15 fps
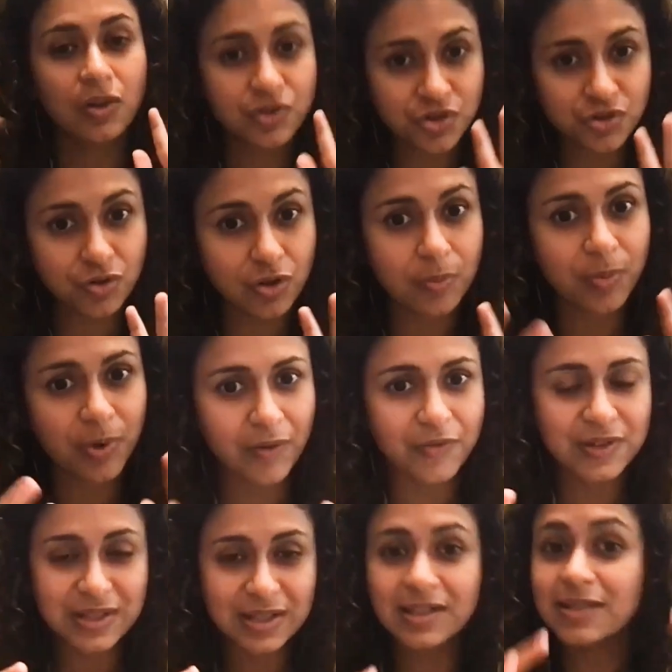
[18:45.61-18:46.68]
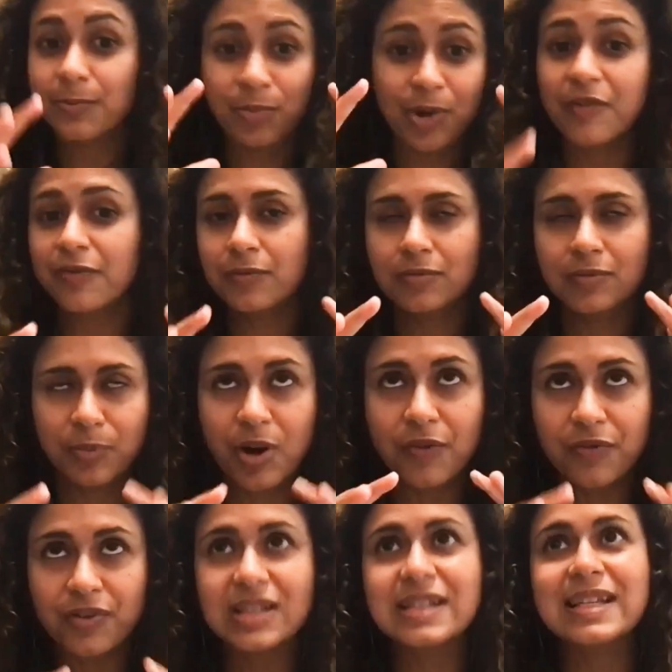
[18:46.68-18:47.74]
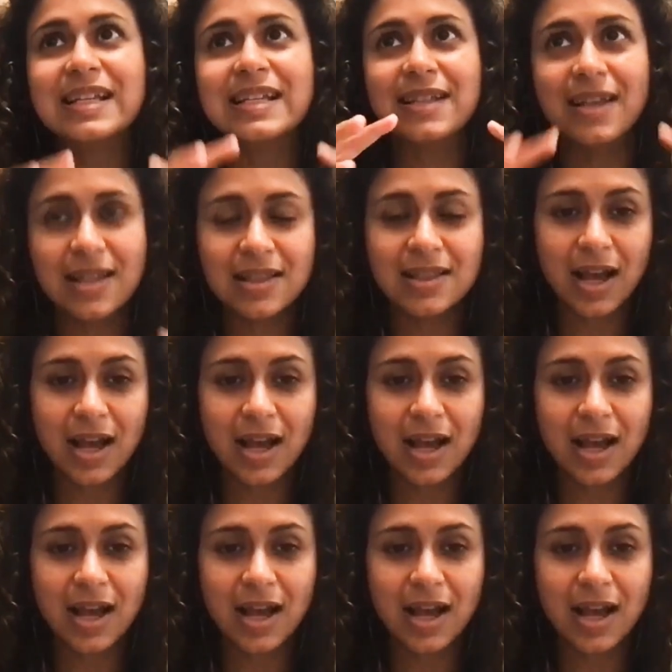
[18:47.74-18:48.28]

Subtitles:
cultural preferences